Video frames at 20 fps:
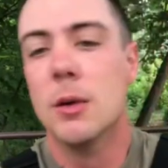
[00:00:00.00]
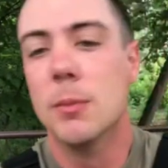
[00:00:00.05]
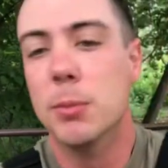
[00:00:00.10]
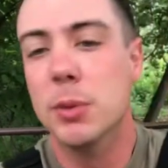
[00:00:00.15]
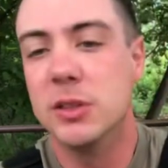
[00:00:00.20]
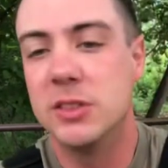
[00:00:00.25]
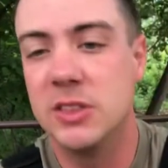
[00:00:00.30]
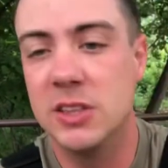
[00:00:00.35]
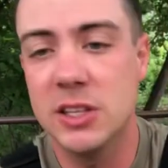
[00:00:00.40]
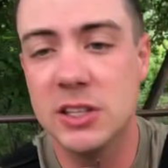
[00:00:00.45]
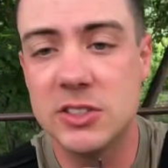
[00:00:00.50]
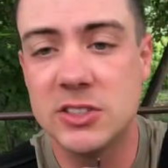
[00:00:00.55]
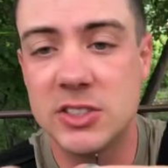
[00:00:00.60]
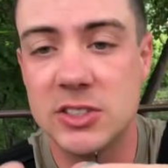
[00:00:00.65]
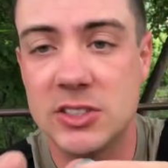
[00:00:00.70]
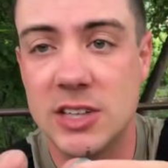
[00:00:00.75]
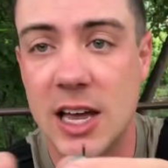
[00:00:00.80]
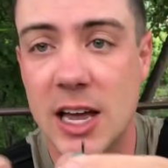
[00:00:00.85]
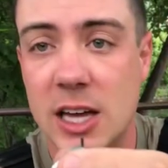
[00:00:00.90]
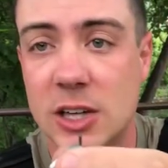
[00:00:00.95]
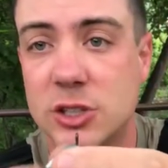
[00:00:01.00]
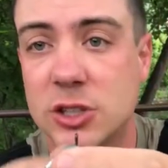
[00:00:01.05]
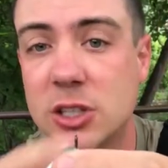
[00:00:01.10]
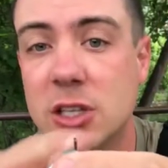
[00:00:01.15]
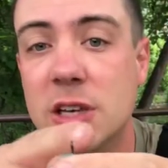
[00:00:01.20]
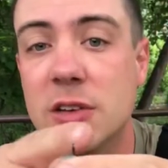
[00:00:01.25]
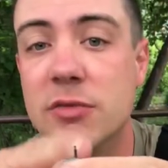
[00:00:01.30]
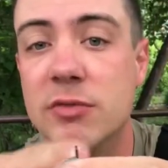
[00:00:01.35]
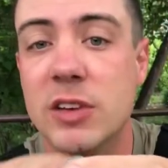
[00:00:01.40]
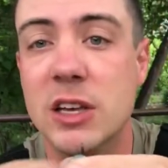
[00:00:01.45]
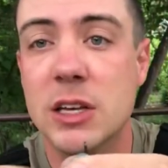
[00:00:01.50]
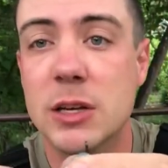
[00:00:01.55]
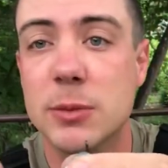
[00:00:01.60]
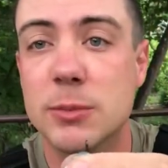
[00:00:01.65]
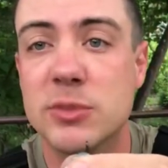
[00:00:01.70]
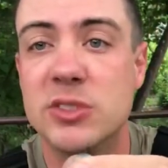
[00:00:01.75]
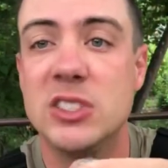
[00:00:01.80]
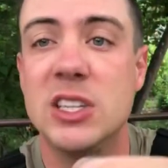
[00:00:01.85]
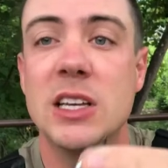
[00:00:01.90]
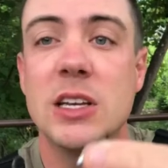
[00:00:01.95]
But this is actually a
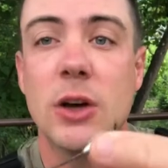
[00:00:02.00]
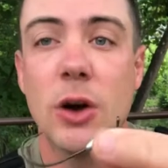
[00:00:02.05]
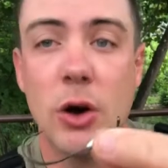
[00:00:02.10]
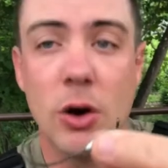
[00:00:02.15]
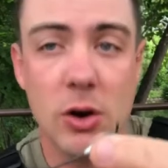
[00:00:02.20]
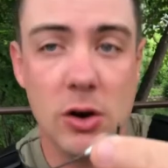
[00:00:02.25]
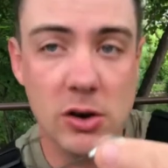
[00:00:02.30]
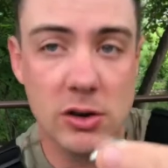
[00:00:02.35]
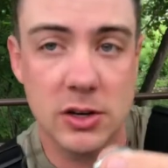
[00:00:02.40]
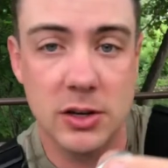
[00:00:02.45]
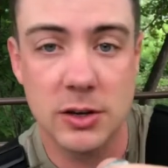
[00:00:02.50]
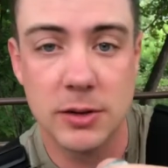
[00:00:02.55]
VMC hook